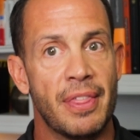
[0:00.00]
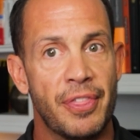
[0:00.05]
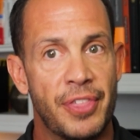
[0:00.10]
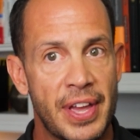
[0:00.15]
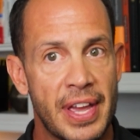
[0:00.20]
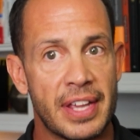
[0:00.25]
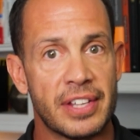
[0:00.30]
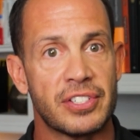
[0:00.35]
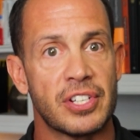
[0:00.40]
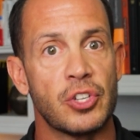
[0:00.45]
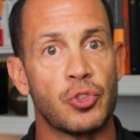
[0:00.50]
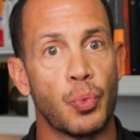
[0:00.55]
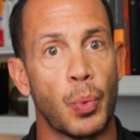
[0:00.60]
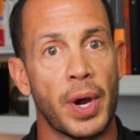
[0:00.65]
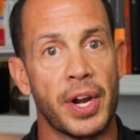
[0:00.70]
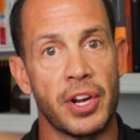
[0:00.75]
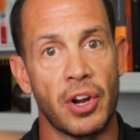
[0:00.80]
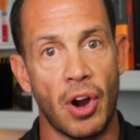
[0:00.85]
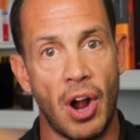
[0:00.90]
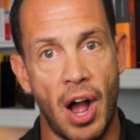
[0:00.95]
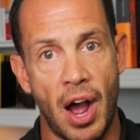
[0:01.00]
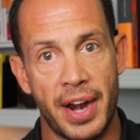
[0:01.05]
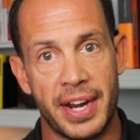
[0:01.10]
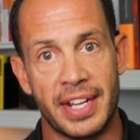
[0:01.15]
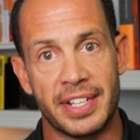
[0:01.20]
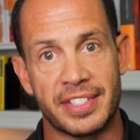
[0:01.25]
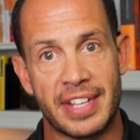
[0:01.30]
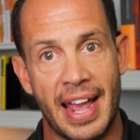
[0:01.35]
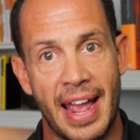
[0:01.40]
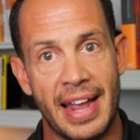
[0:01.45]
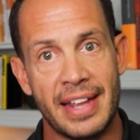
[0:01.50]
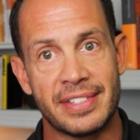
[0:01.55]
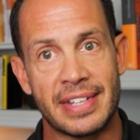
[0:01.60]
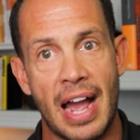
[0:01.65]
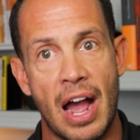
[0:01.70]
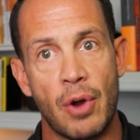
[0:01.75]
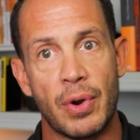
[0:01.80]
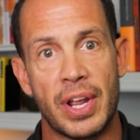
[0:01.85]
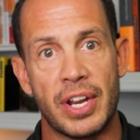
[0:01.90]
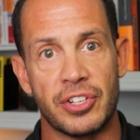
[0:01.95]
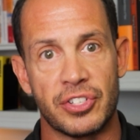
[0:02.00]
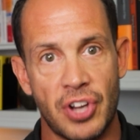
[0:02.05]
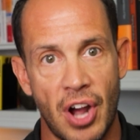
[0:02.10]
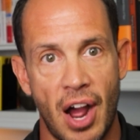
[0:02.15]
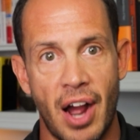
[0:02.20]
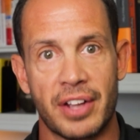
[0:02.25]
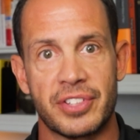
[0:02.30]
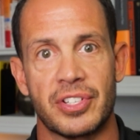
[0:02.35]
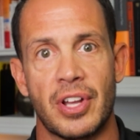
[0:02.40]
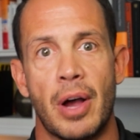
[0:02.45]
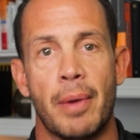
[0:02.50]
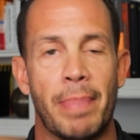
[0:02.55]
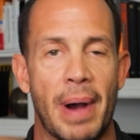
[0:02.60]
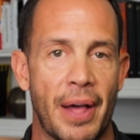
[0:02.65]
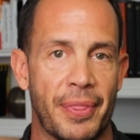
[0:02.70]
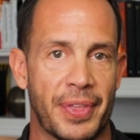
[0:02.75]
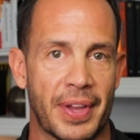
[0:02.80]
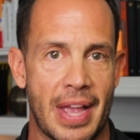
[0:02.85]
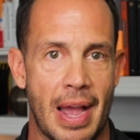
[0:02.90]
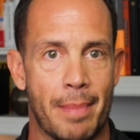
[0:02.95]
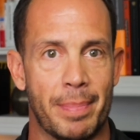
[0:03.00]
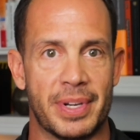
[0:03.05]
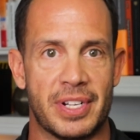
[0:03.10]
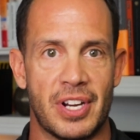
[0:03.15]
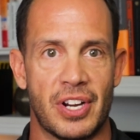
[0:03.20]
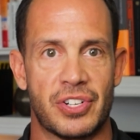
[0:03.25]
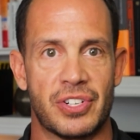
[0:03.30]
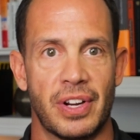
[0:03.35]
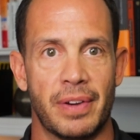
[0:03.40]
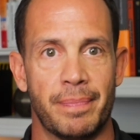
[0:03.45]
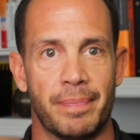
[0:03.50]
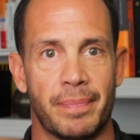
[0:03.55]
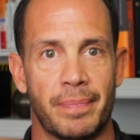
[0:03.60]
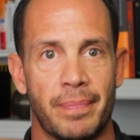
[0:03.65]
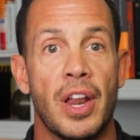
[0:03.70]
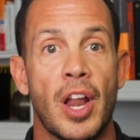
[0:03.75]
This is where your audience hangs out and talks about the competition.